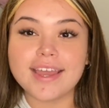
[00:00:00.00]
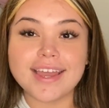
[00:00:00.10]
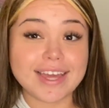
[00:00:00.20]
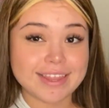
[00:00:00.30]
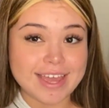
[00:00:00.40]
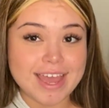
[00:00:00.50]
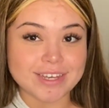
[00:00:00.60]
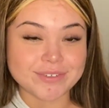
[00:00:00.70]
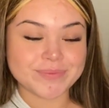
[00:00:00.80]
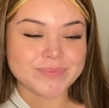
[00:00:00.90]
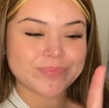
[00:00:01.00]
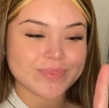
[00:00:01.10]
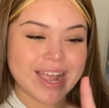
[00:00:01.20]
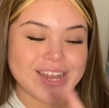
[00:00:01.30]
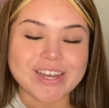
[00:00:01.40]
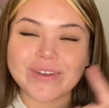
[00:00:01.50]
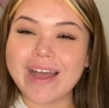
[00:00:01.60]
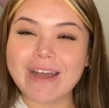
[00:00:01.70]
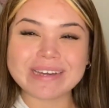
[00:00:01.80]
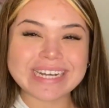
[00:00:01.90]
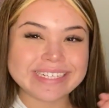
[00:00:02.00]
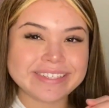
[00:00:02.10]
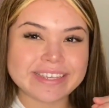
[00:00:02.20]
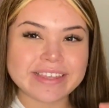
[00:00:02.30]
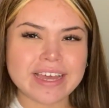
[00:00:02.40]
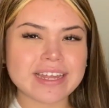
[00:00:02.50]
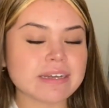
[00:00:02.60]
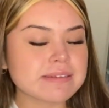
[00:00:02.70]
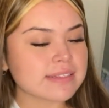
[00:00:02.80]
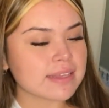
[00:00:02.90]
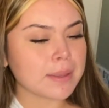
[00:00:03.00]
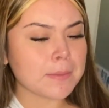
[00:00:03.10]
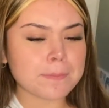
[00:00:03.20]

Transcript: no! And then, I know, when I seen that, I was like,